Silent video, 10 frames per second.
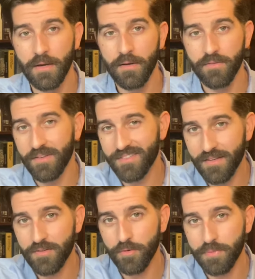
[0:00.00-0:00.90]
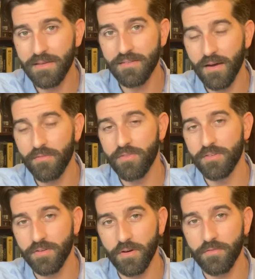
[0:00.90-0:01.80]
the centerpiece of the
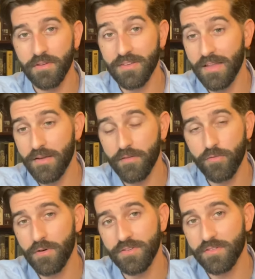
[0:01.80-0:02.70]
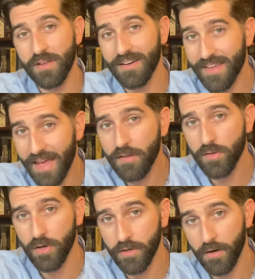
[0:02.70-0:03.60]
service, and therefore it's just going to take
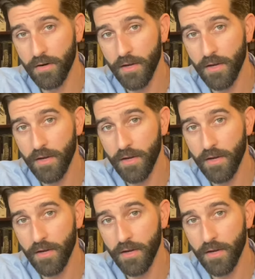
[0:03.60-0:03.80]
longer.